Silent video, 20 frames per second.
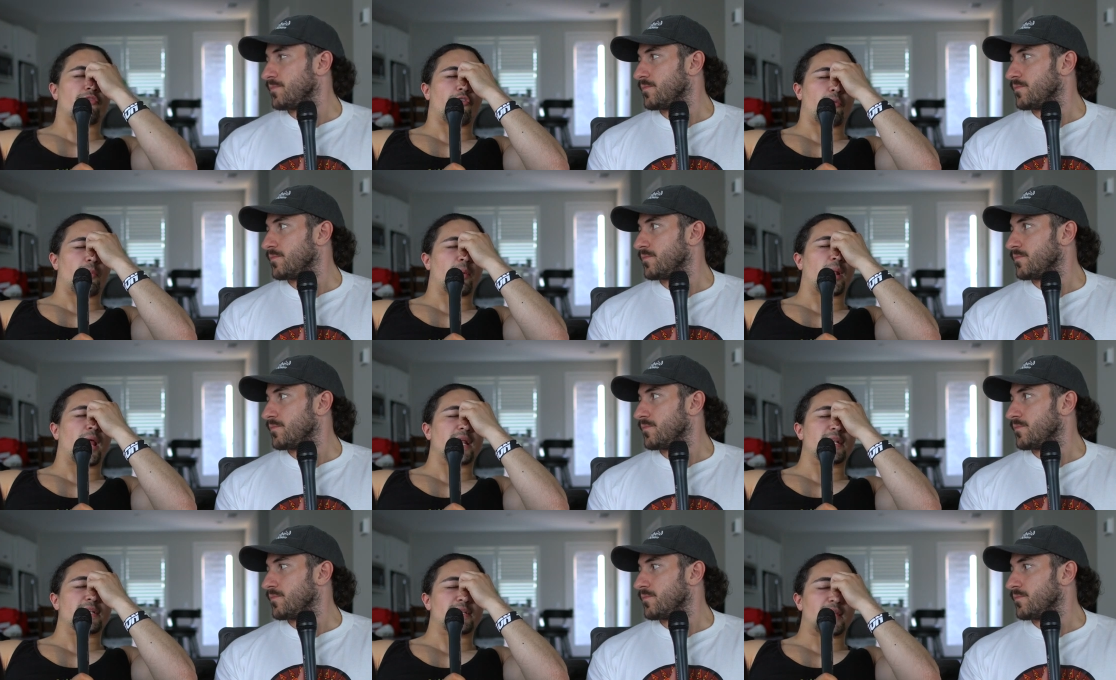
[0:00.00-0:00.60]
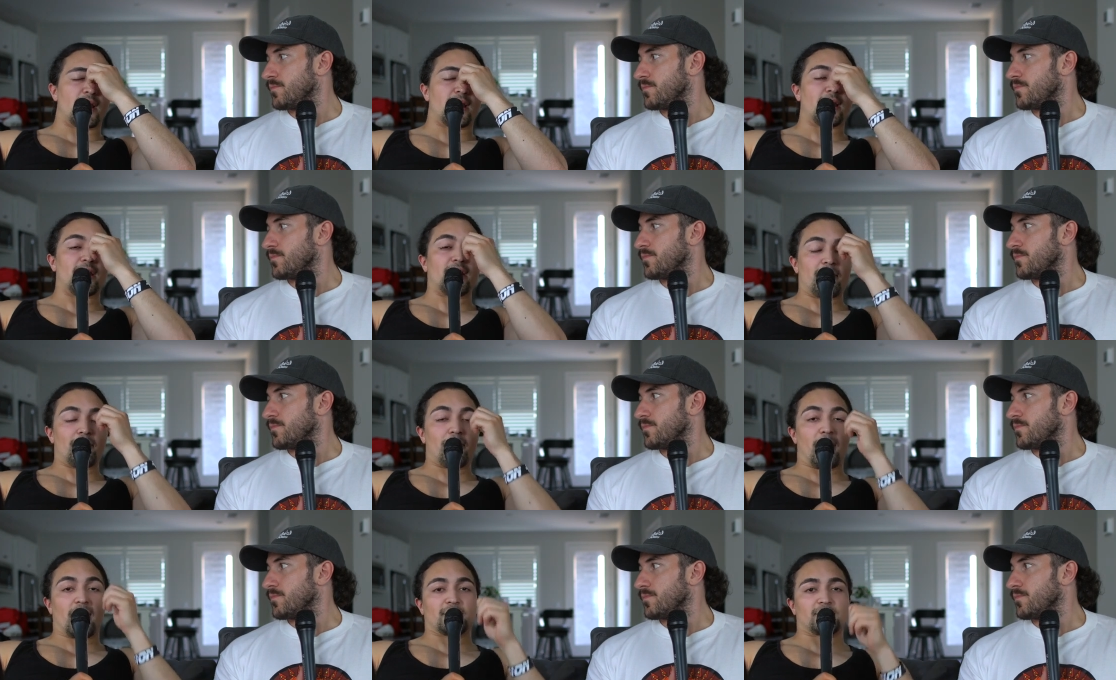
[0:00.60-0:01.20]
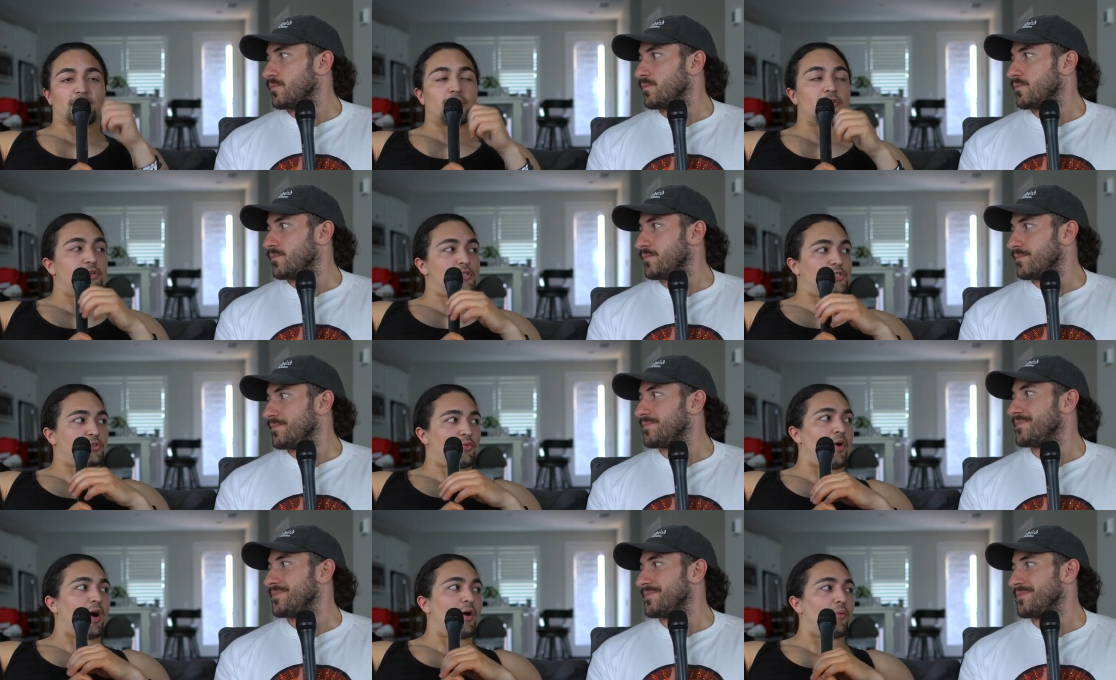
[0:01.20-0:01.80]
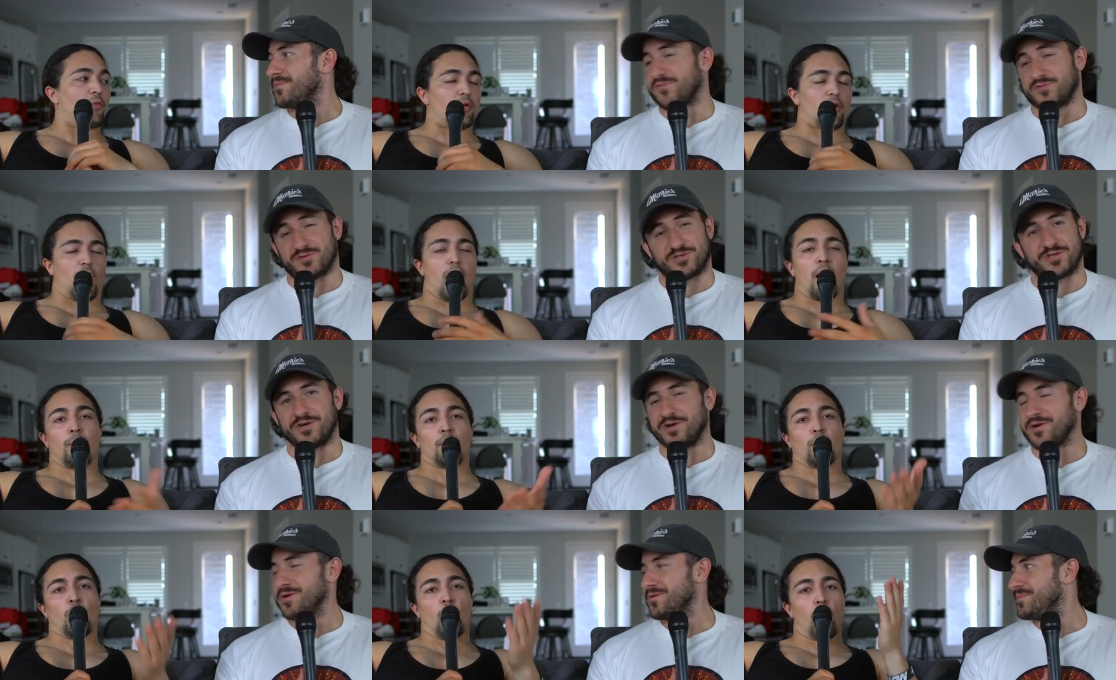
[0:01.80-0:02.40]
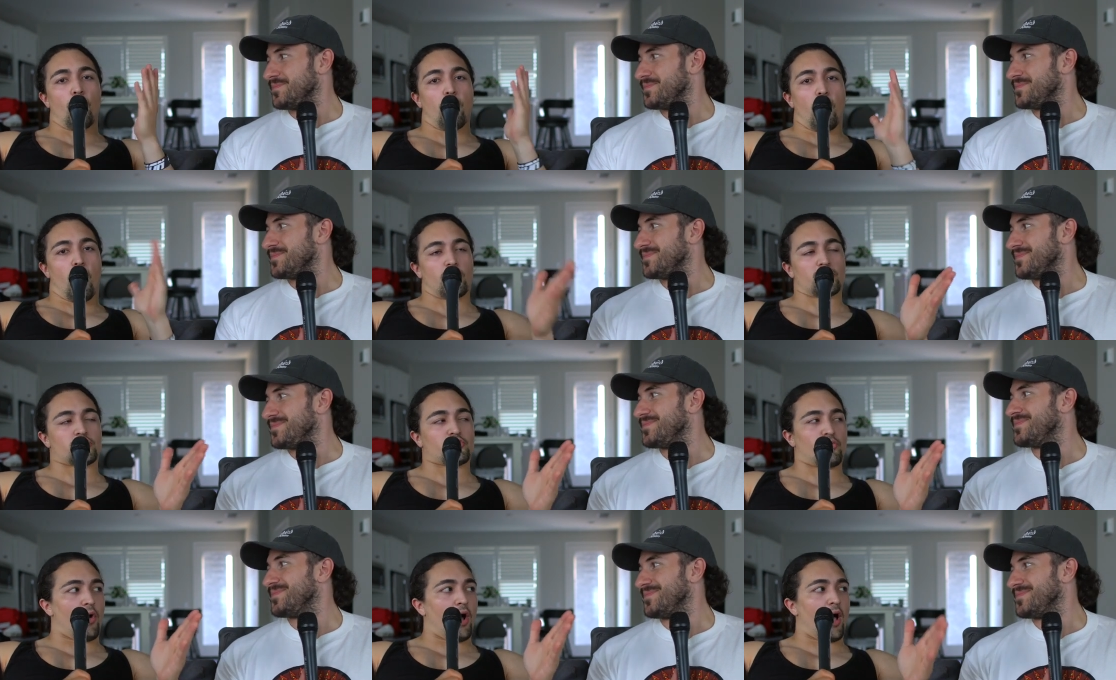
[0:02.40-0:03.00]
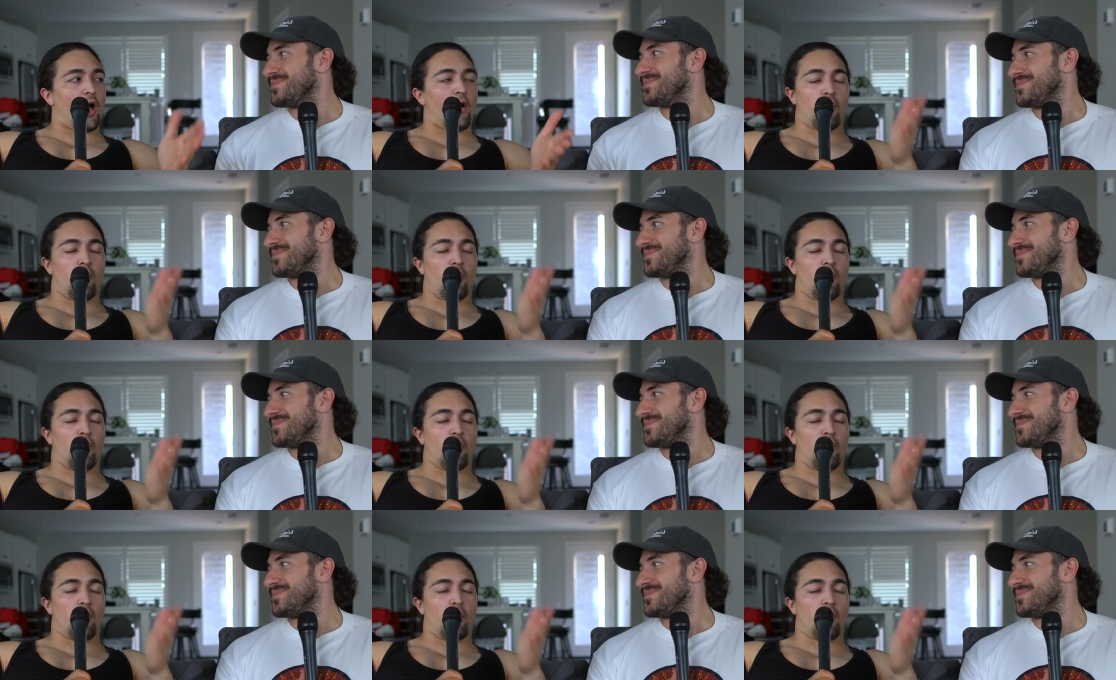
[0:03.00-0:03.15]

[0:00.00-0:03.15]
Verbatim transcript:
Speaker 1: form an identity based on your squat. Well, sure. I'm a low bar squat.